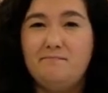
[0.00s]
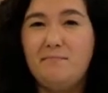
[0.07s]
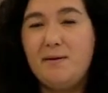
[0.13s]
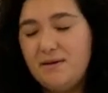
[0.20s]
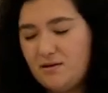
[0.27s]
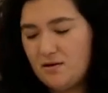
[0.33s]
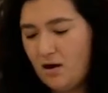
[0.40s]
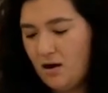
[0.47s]

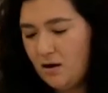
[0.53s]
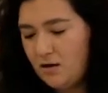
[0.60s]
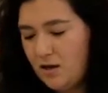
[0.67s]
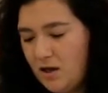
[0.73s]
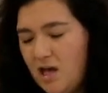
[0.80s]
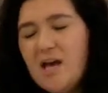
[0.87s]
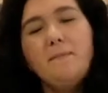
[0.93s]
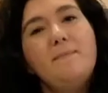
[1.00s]
maybe not.
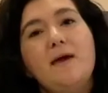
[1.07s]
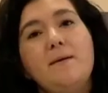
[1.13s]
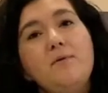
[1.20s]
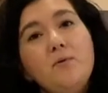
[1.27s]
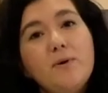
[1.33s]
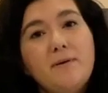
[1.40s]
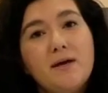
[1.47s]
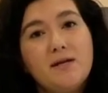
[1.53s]
Maybe
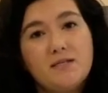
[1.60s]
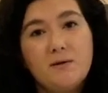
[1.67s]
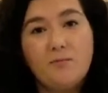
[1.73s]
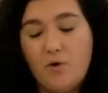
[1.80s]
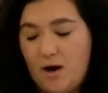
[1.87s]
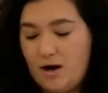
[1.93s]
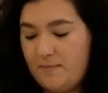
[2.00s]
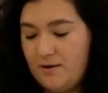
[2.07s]
we picked
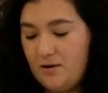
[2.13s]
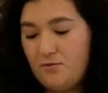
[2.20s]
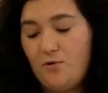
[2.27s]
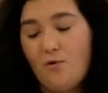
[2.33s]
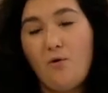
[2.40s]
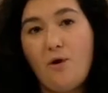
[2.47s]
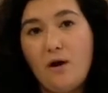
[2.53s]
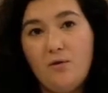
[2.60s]
up quite a bit of the
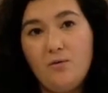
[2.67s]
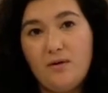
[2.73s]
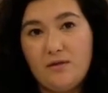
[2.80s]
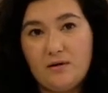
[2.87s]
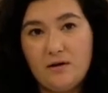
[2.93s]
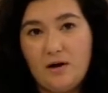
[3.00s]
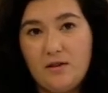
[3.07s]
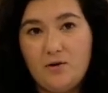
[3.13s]
oil with
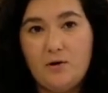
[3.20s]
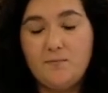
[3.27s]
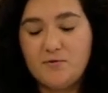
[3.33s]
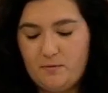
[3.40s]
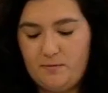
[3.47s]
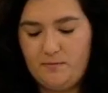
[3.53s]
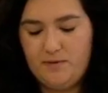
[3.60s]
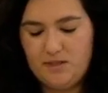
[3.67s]
our other
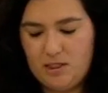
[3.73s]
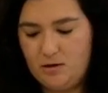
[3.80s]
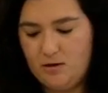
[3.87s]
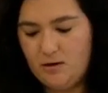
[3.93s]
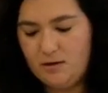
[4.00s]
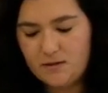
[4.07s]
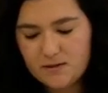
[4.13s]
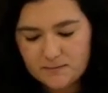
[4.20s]
absorbent
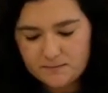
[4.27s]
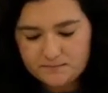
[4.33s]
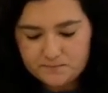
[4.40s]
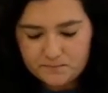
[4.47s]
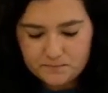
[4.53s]
materials.